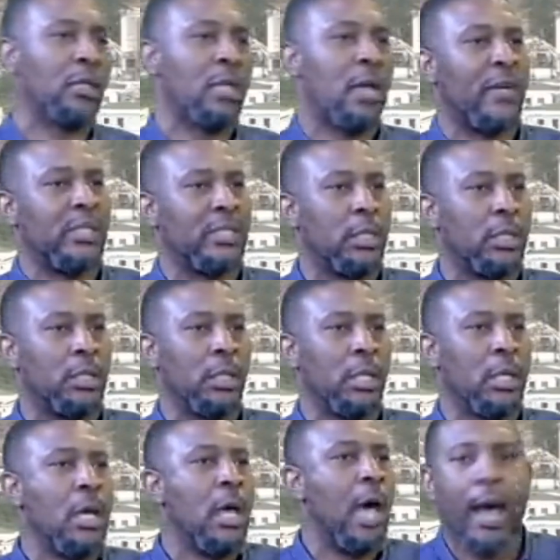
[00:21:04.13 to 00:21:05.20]
facility,
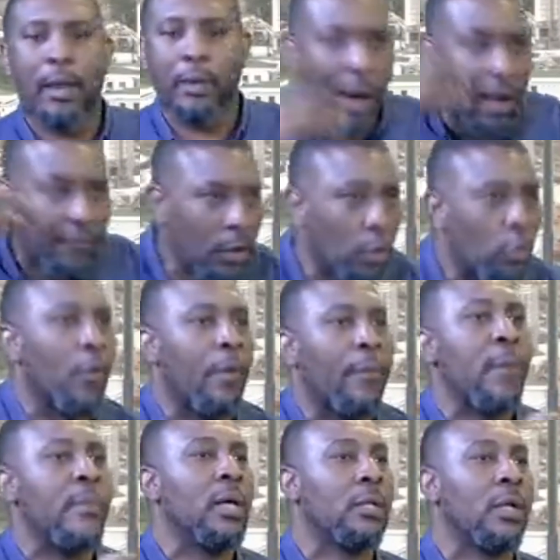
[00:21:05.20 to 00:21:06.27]
and after they took over a
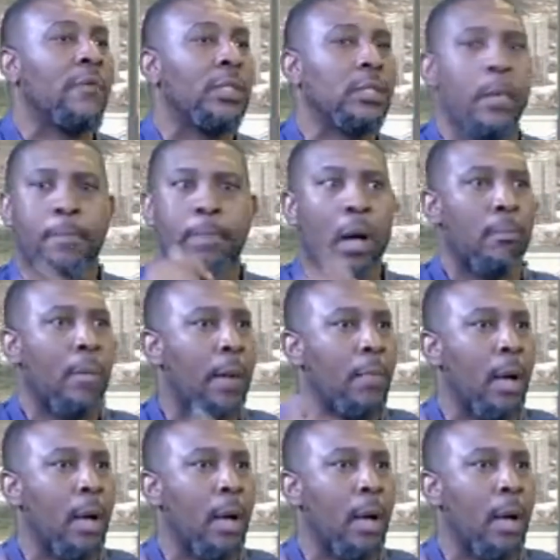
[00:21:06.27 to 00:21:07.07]
primary healthcare facility, bang, bang,